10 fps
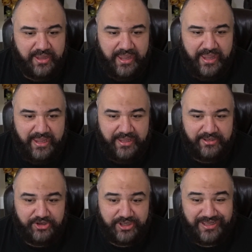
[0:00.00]

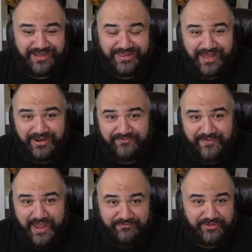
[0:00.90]
And you're going to get a lot of
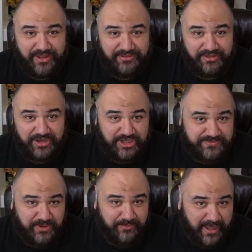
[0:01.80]
advertising on
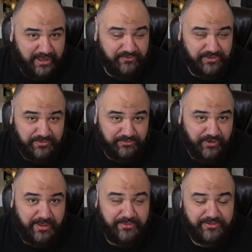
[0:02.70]
HBO Max for
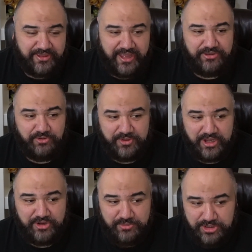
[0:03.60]
subscribers, and you'll
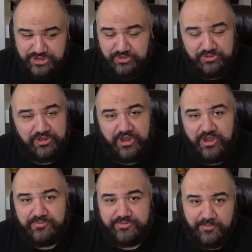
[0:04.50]
get commercials
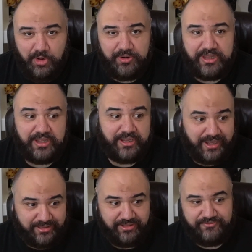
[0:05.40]
promoting
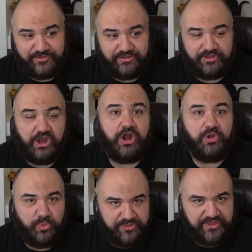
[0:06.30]
Godzilla vs.
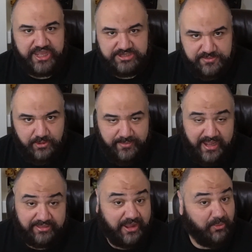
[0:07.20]
Kong with HBO
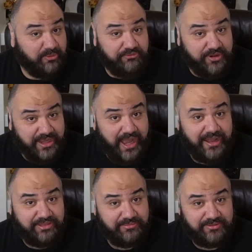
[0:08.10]
Max. Now, we've already
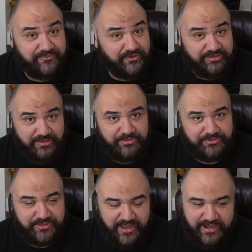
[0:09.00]
gotten something very similar
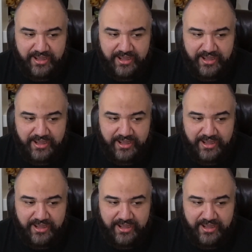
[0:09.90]
to that.